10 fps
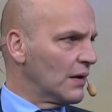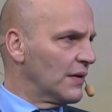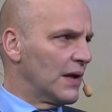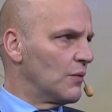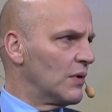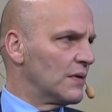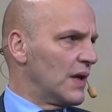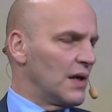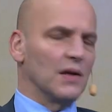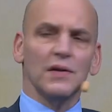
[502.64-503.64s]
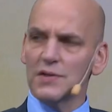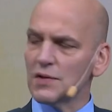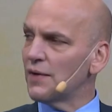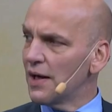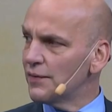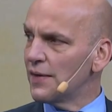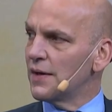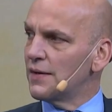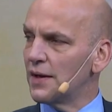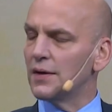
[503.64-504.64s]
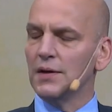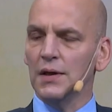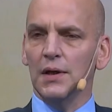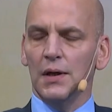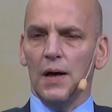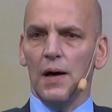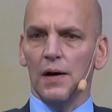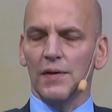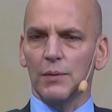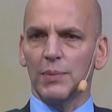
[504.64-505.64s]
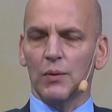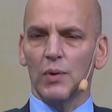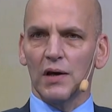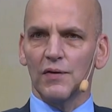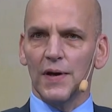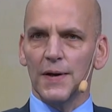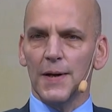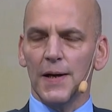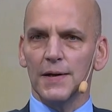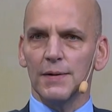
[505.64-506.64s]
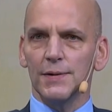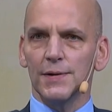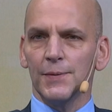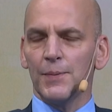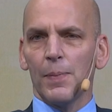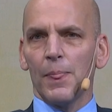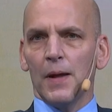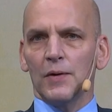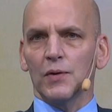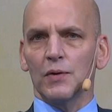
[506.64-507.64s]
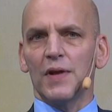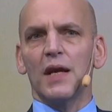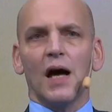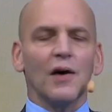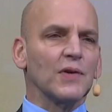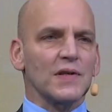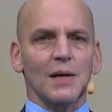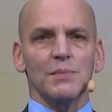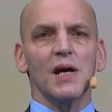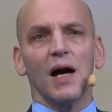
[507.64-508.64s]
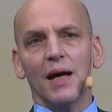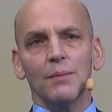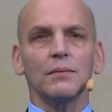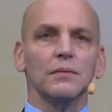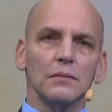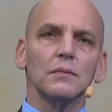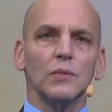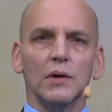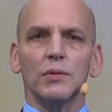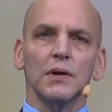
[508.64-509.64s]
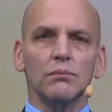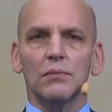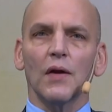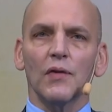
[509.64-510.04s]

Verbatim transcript: that I that I survived that that uh, that big wave and and so then after some time, when we got